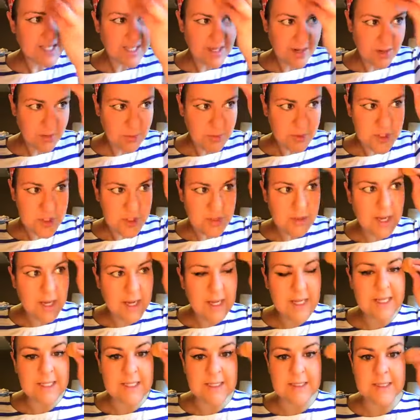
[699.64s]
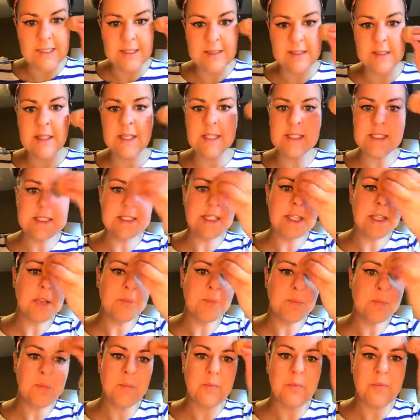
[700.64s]
care of what you got. It's like
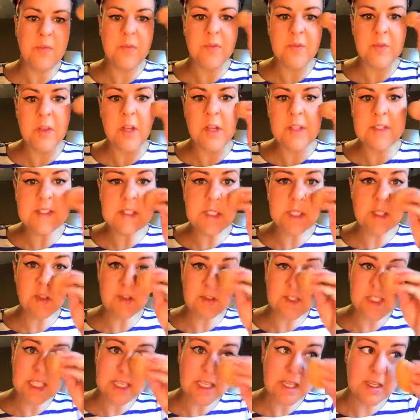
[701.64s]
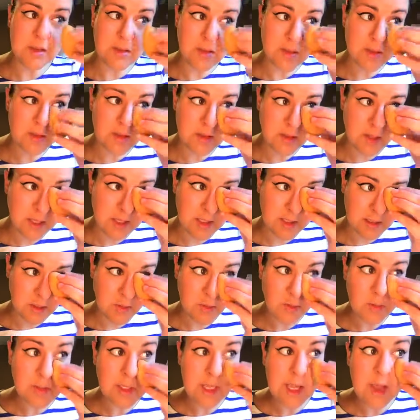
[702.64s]
flossing your teeth. Like,
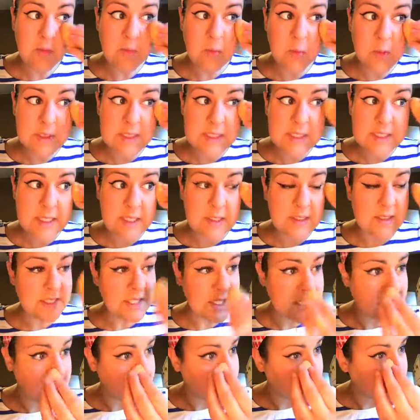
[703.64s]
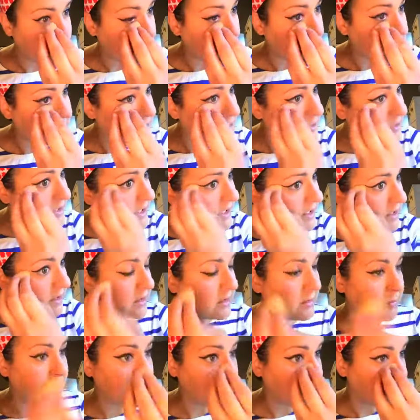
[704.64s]
you only have one set of teeth. Floss your
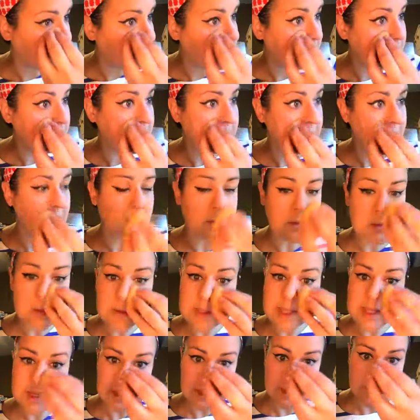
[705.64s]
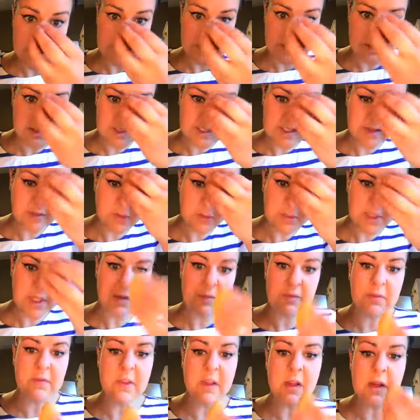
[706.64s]
teeth. Y'all do that? Does everybody
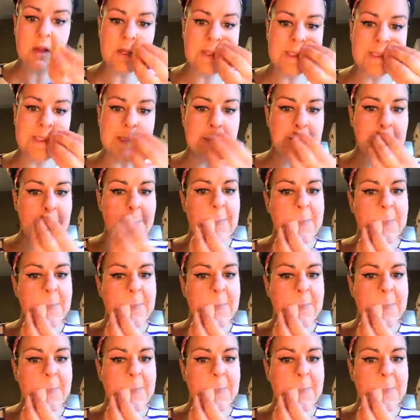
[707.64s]
floss?